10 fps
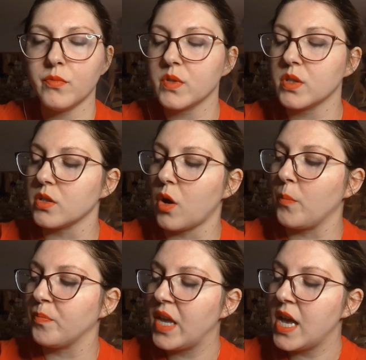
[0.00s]

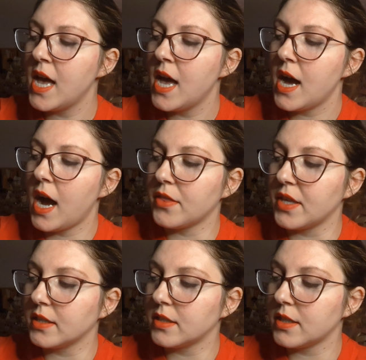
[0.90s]
So I
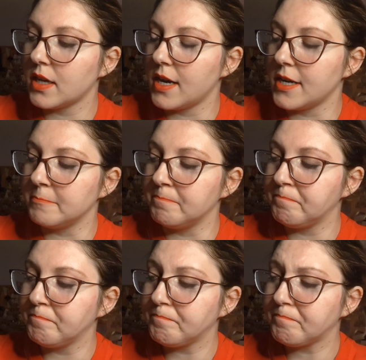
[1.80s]
think
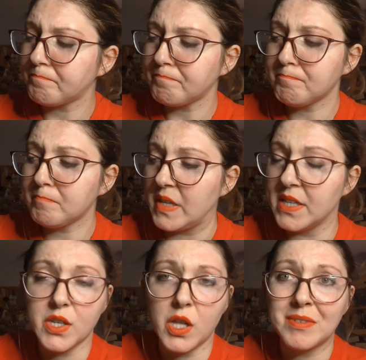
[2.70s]

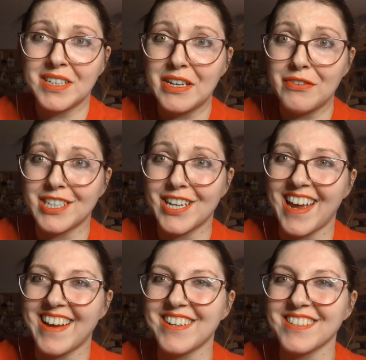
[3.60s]
that's all I'm going to give you
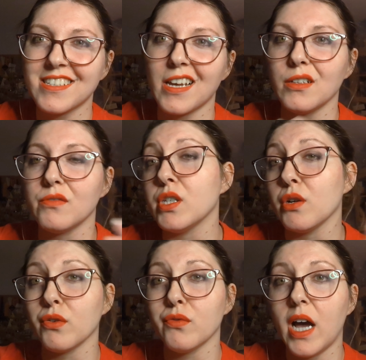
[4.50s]
today on a scale of
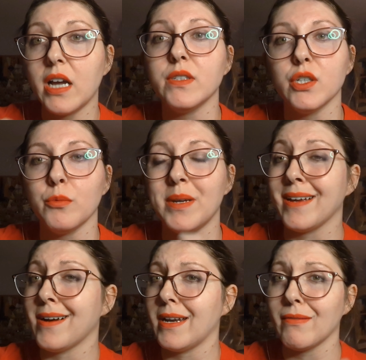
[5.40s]
0 to 5. 0
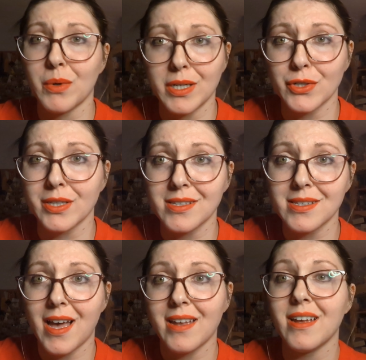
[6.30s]
being I never want to drink this
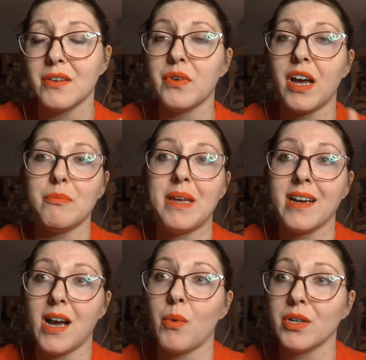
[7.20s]
again, and 5
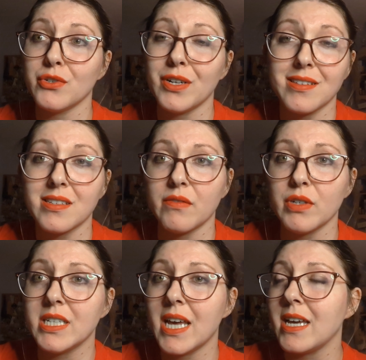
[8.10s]
being I want to drink this
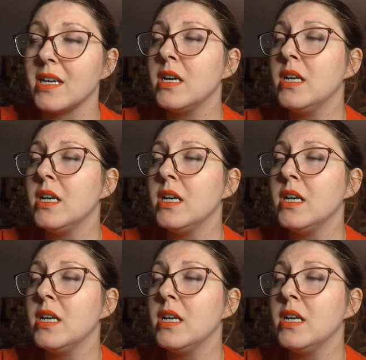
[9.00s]
every day.